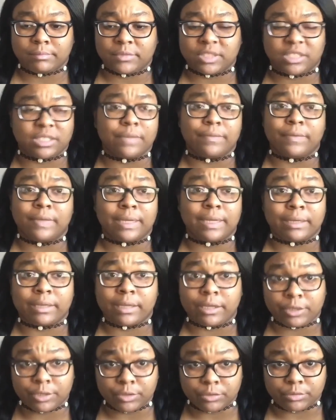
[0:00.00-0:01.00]
seven definitely not in
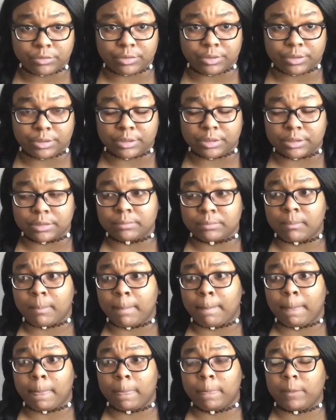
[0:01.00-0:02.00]
their culture
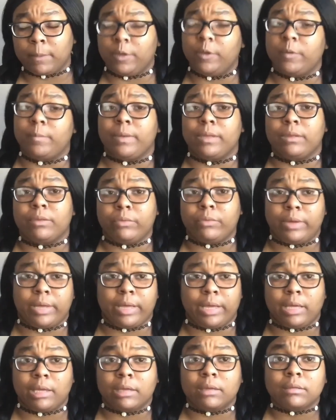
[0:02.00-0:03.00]
could be the
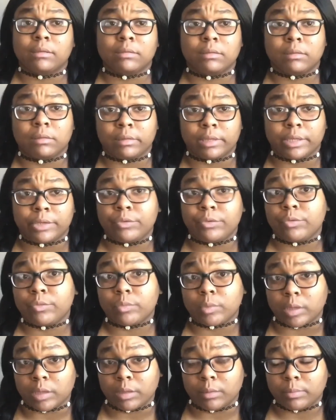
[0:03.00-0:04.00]
way they
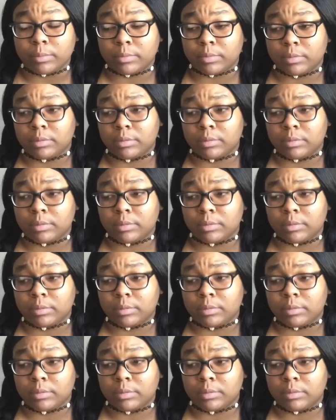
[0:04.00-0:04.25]
grew up,